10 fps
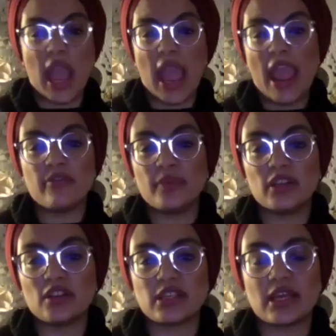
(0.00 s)
everybody
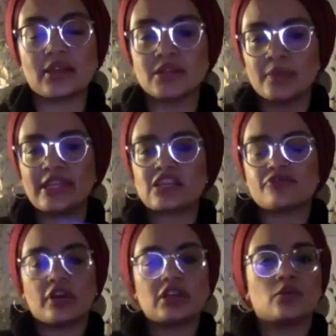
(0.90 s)
does it. And somebody asked
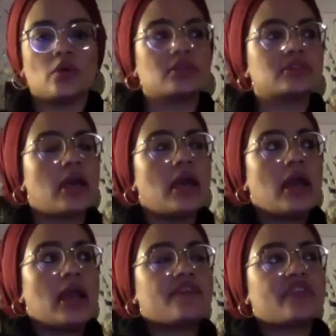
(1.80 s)
Fraser once,
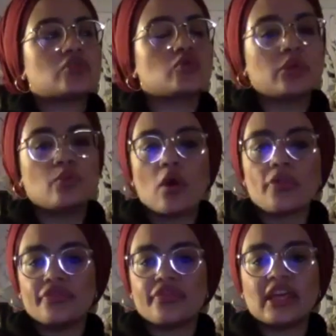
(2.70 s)
if there's only one
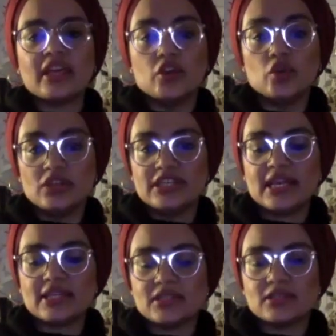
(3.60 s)
thing you
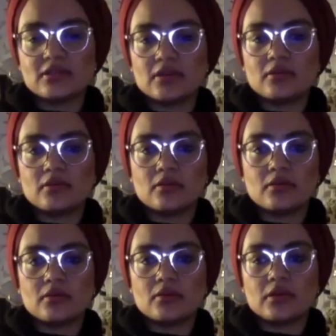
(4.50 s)
did
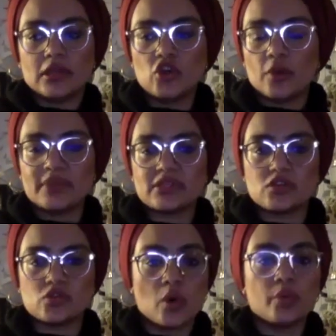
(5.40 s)
in your business,
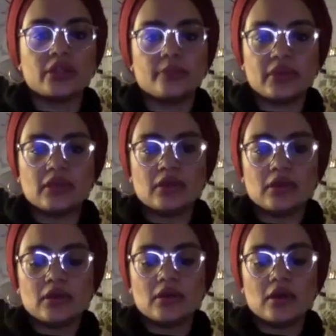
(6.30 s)
what would it be?
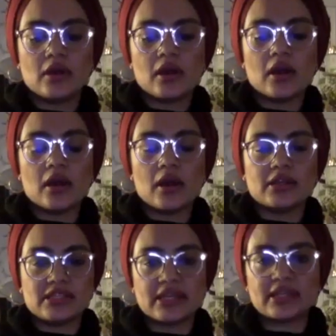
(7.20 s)
And
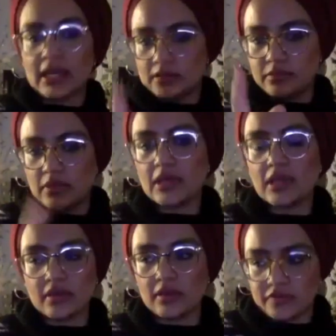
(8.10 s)
he said,
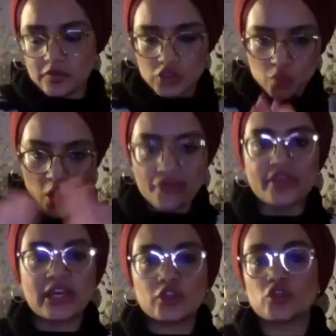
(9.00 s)
if there's just one
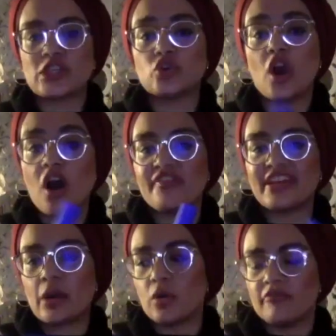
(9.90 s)
thing I do, because I do half an
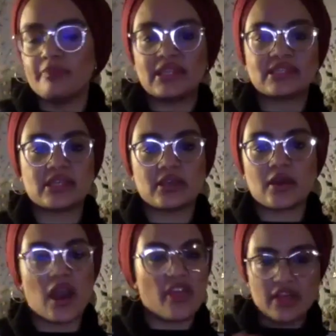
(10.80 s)
hour of blitzing,
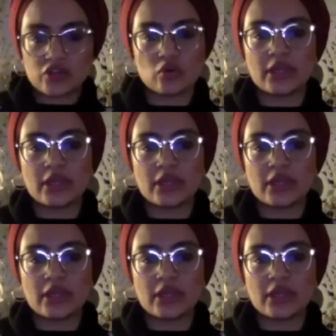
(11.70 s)
and that's all